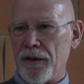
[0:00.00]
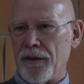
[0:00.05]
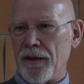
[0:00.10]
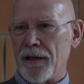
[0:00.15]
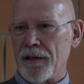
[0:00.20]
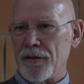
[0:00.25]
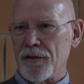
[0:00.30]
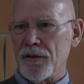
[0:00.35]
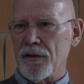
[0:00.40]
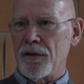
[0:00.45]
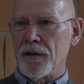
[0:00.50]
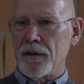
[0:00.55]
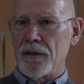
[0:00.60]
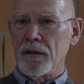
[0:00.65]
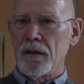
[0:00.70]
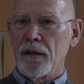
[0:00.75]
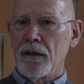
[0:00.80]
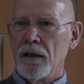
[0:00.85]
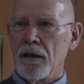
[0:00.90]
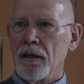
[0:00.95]
things
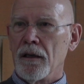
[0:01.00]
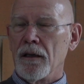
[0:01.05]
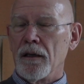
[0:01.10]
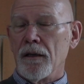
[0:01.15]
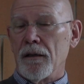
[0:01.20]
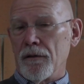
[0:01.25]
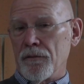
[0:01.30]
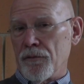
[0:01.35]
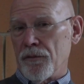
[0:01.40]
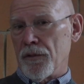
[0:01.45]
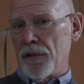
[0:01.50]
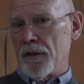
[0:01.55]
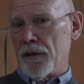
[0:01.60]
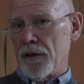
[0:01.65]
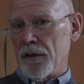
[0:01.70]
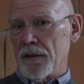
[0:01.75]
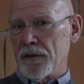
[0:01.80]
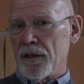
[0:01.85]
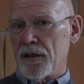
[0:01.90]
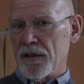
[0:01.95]

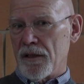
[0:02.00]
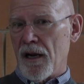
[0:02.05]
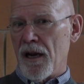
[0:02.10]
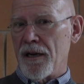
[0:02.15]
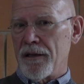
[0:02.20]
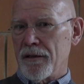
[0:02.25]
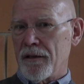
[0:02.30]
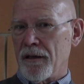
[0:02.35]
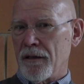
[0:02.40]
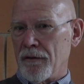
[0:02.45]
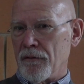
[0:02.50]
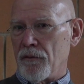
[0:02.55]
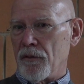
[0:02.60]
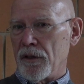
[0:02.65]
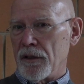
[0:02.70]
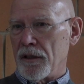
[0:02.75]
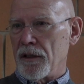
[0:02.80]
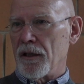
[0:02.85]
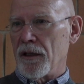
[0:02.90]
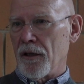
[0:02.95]
that design can really